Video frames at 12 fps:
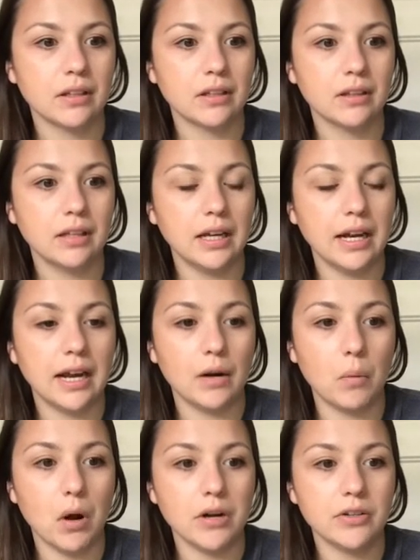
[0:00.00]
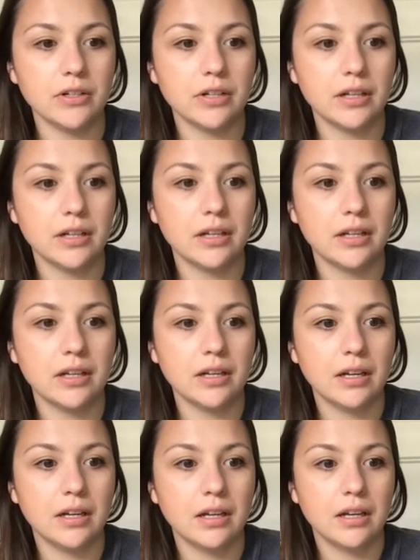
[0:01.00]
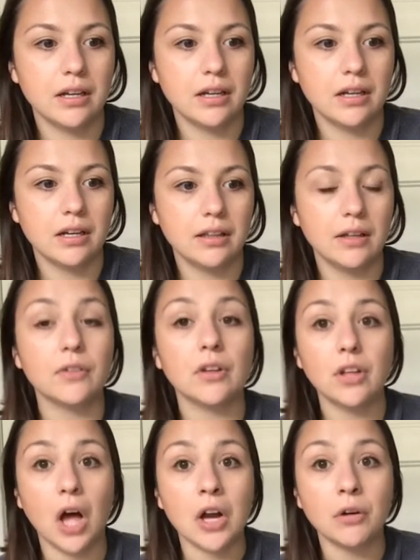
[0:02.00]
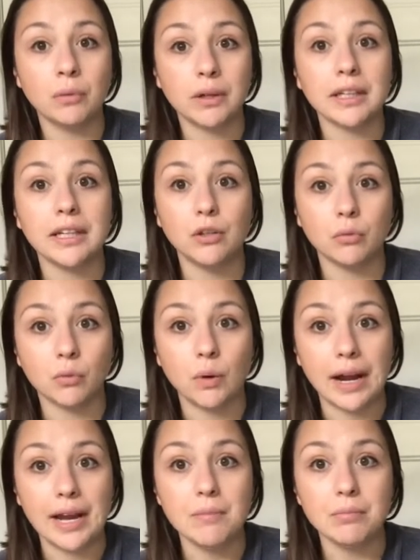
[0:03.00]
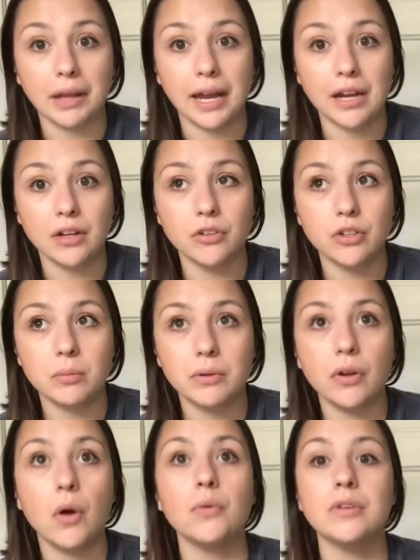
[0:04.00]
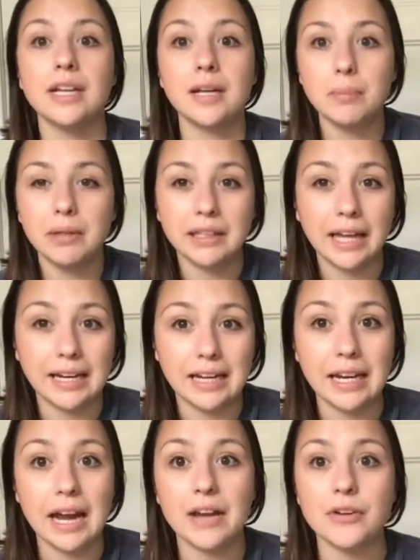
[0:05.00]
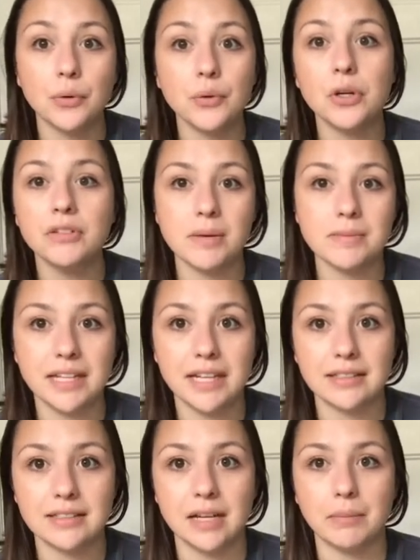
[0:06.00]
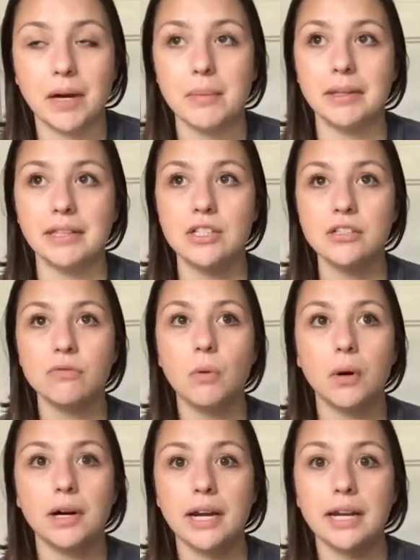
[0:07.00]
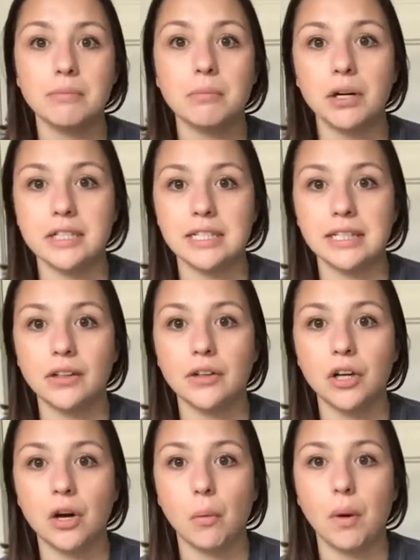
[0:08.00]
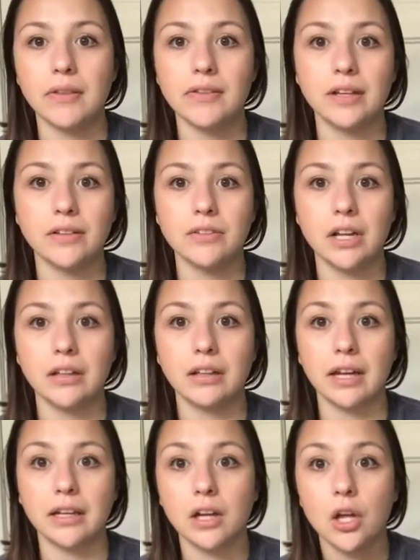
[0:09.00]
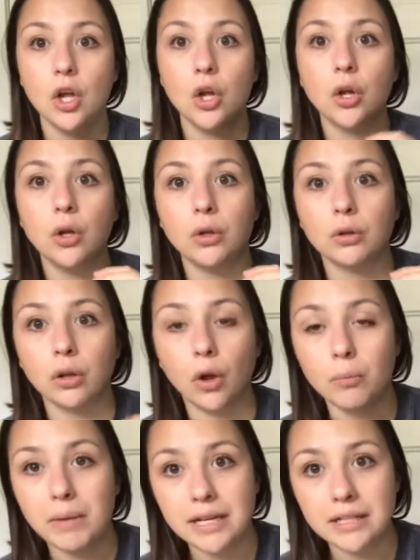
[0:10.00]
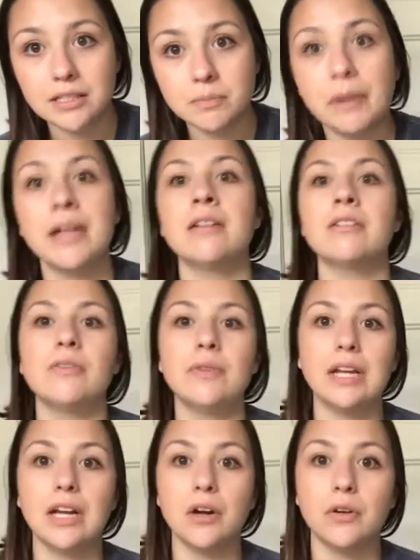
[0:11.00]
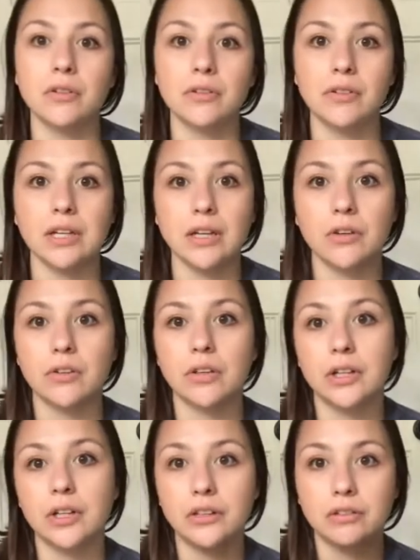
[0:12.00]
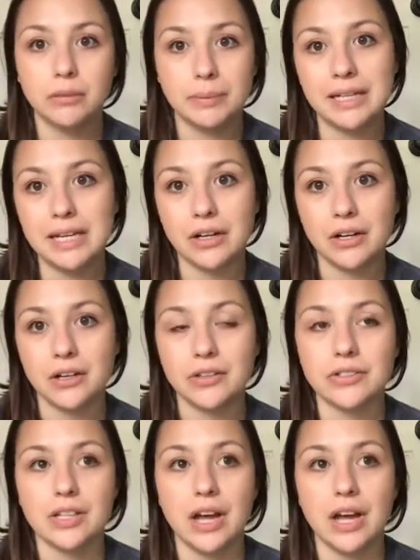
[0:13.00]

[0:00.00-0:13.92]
that I had watched? There's a lot of really great plant YouTubers. Oh, Pileggi. I don't know if I'm saying his name right, but these four in particular are ones that have done like low maintenance plants videos that are good for beginners,